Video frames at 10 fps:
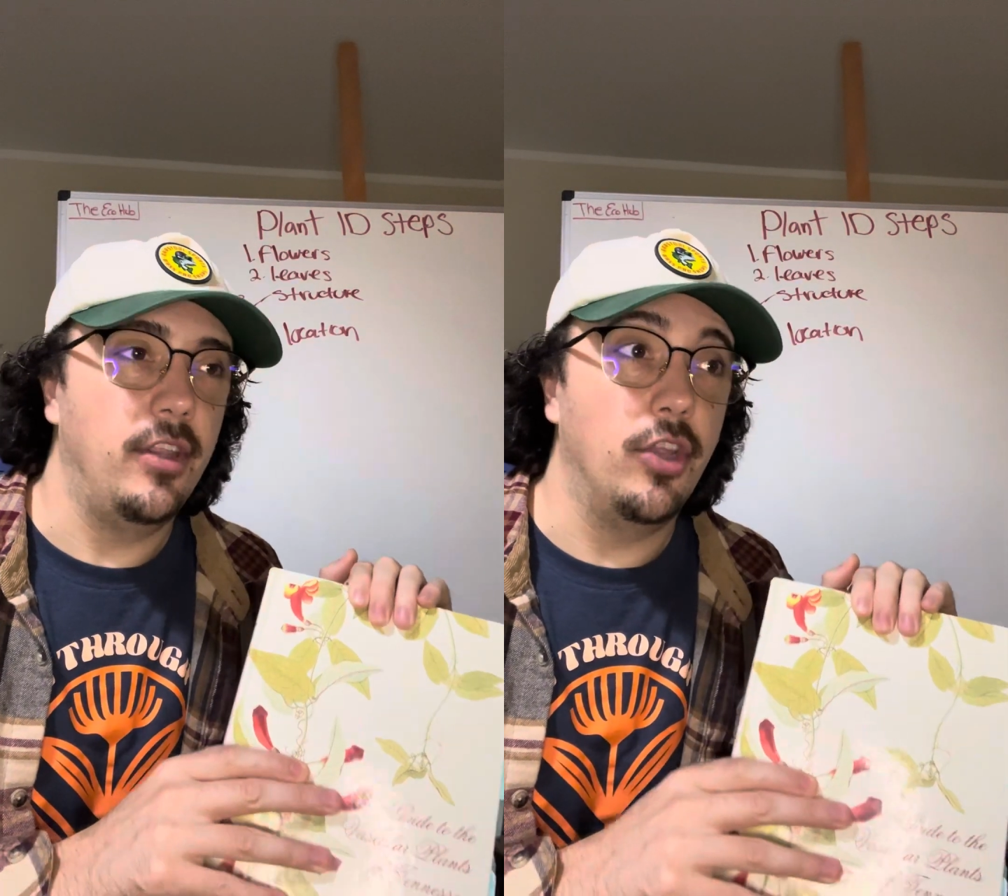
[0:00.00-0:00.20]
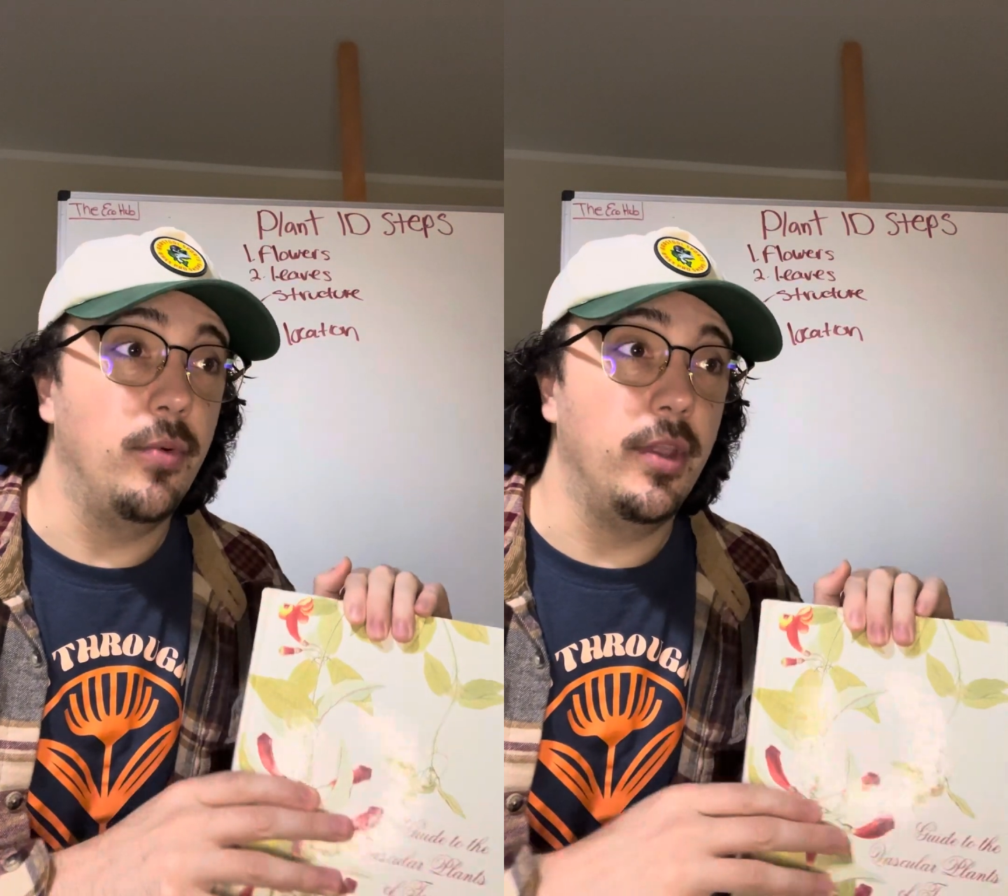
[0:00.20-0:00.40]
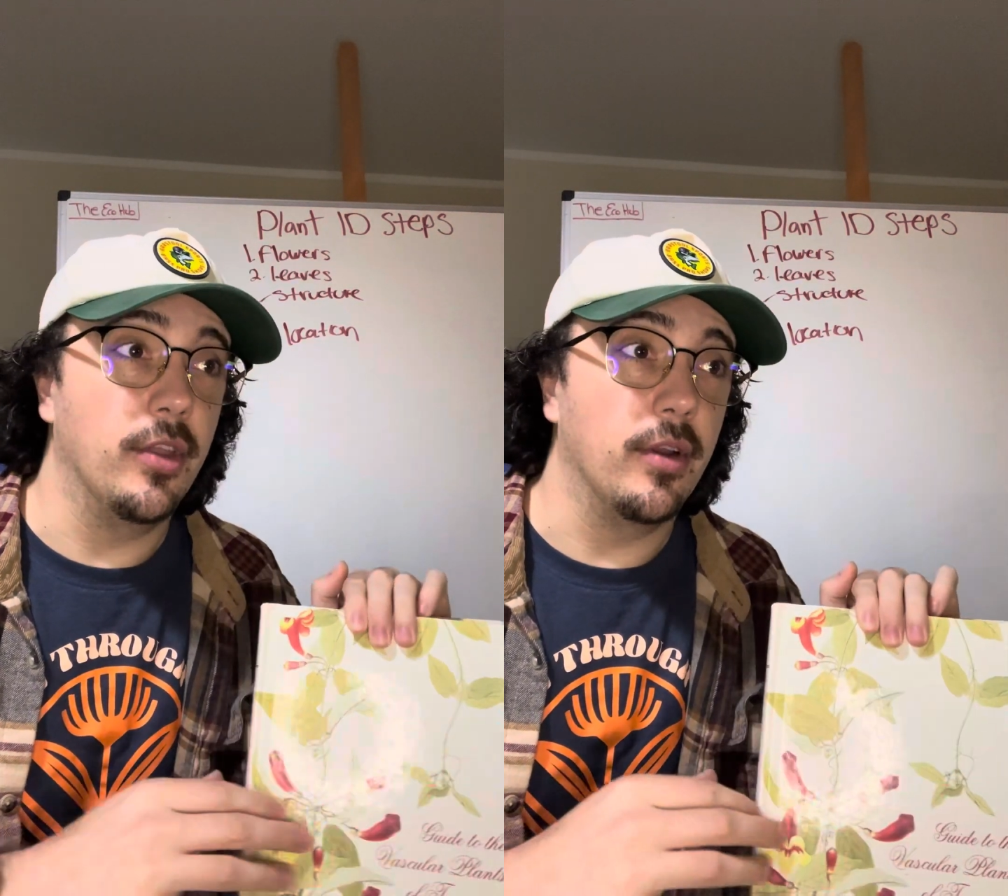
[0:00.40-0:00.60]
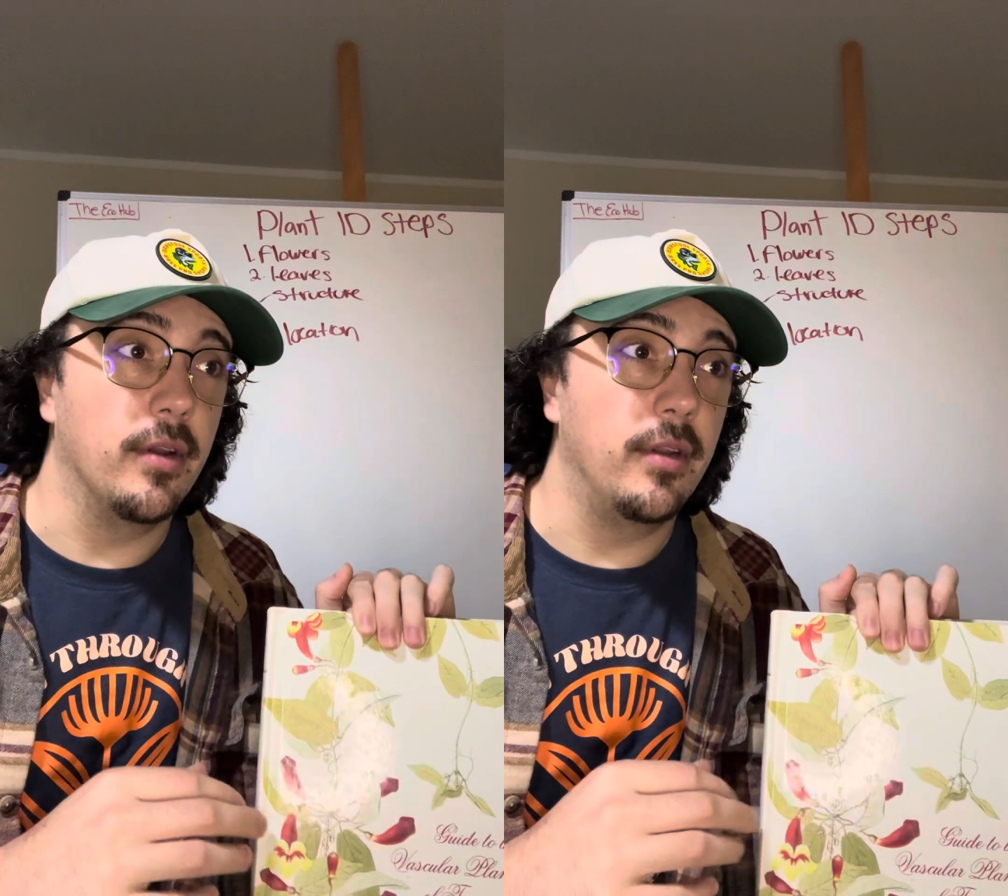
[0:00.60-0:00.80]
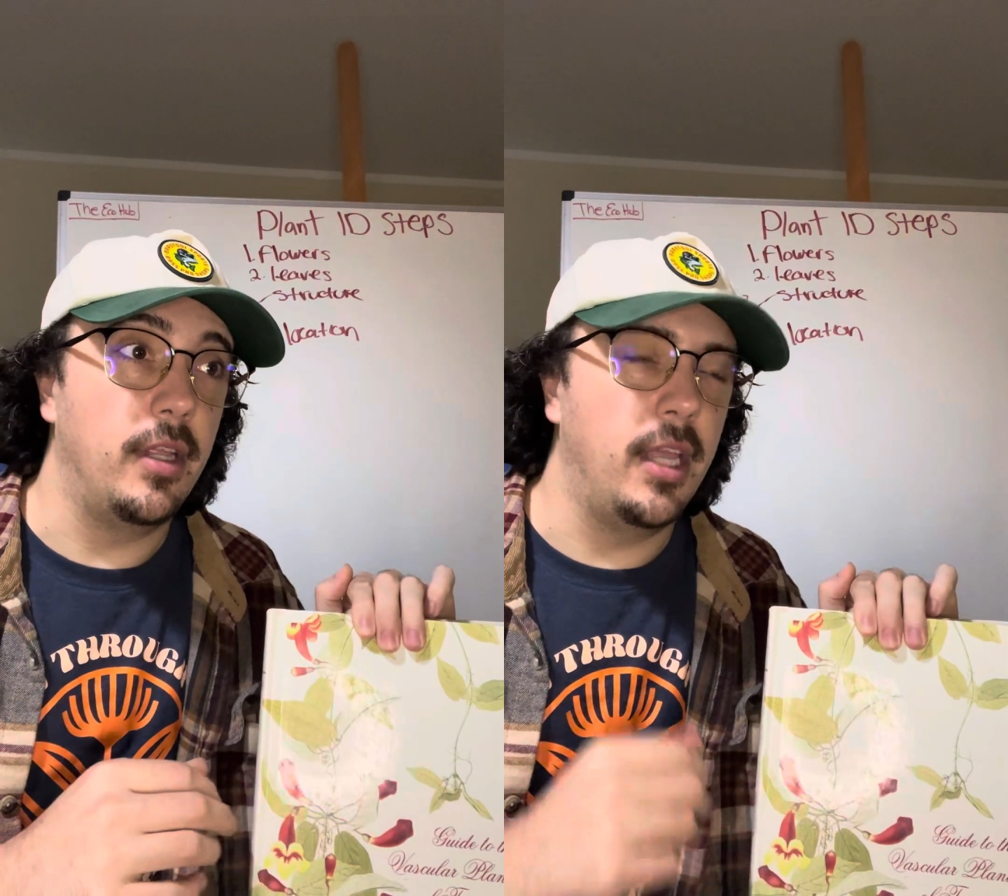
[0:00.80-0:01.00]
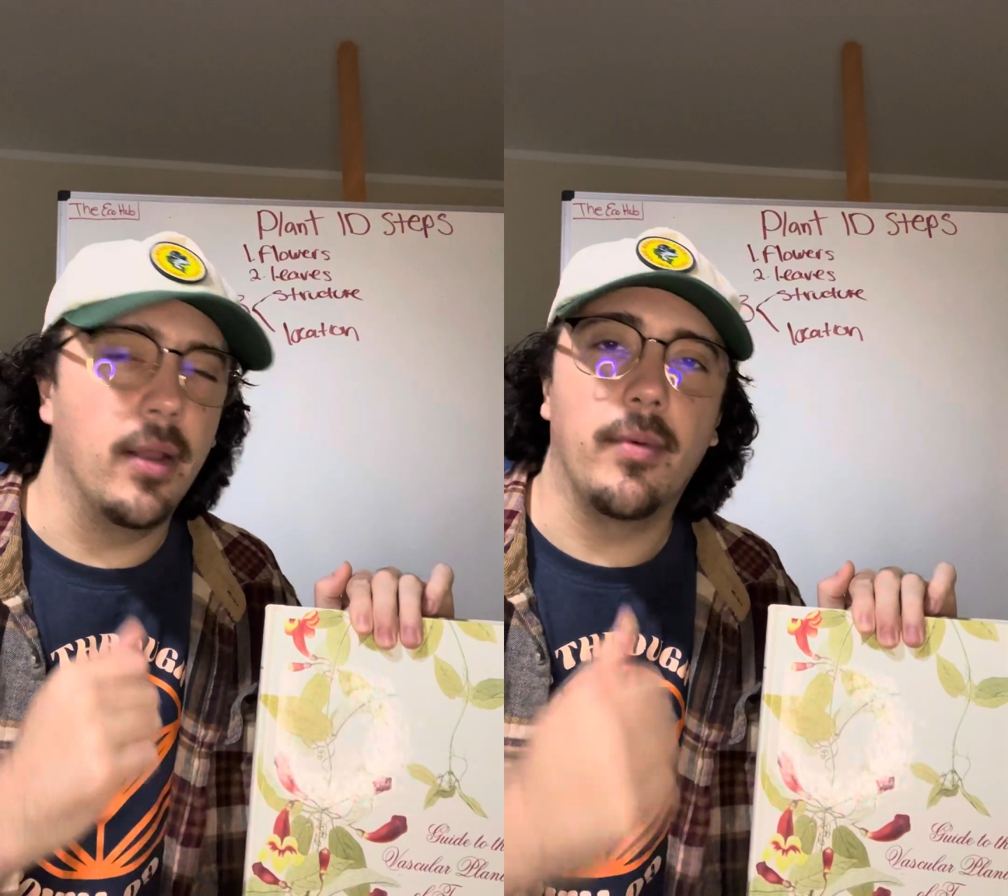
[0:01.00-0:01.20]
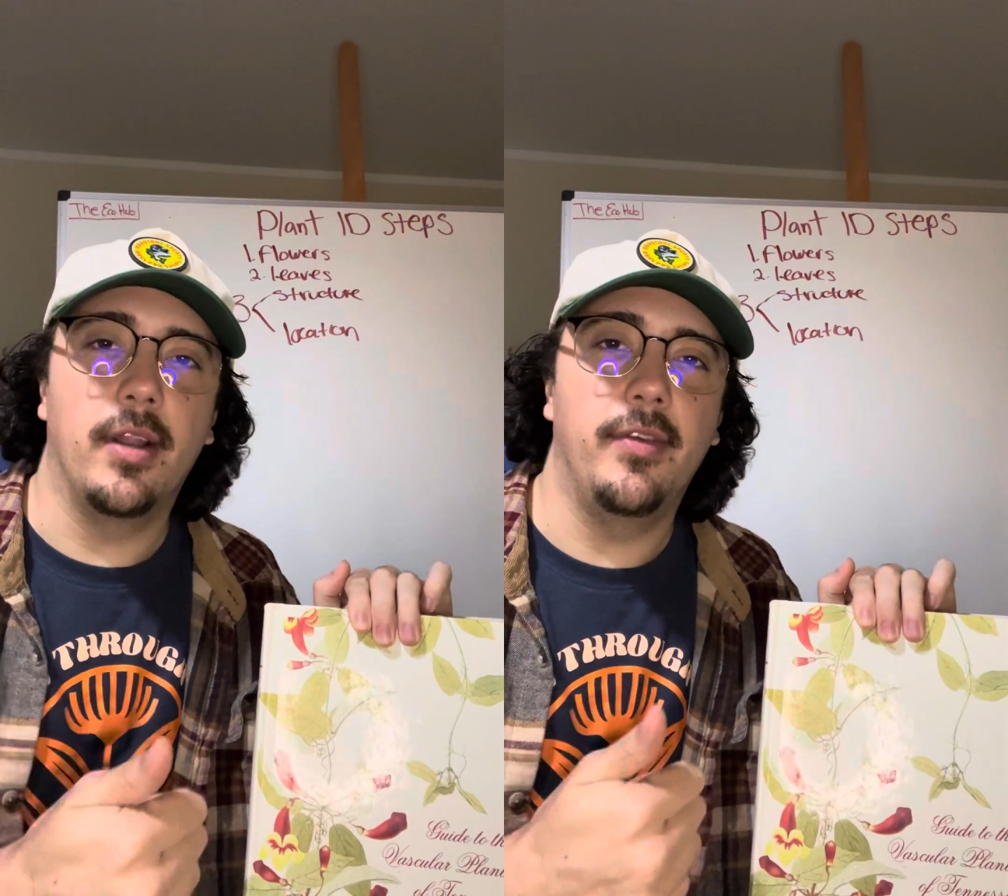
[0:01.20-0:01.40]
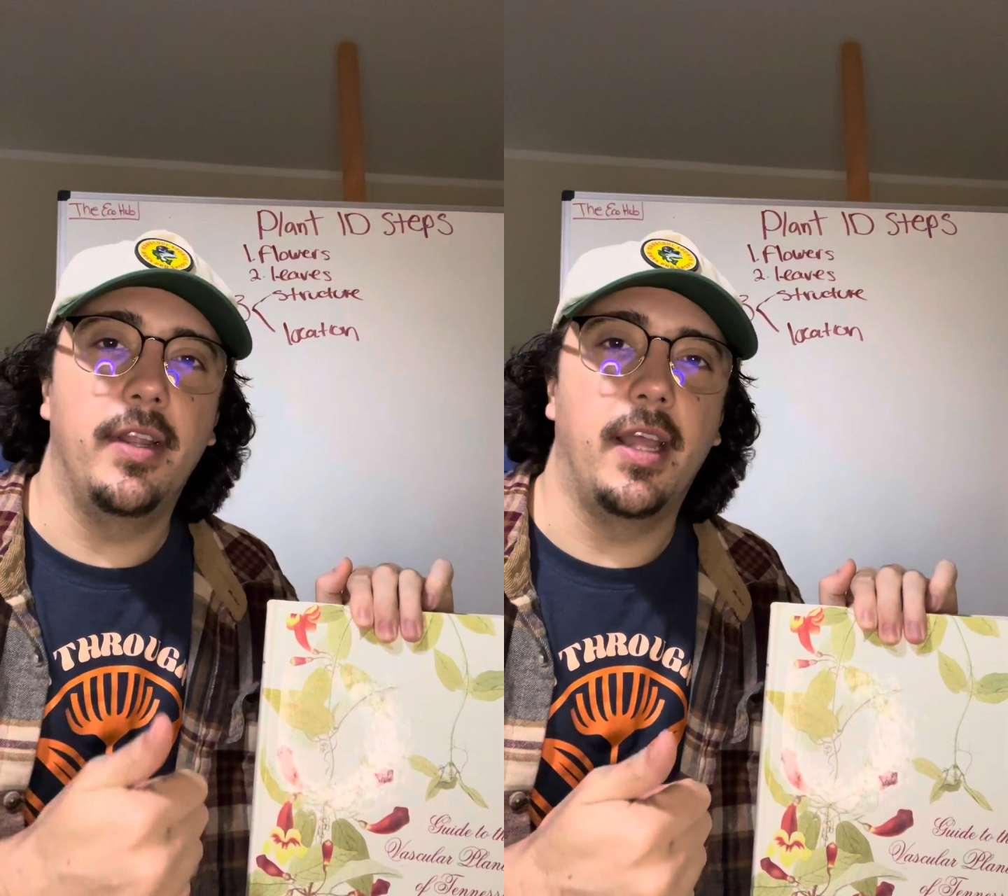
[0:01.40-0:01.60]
you either get rid of it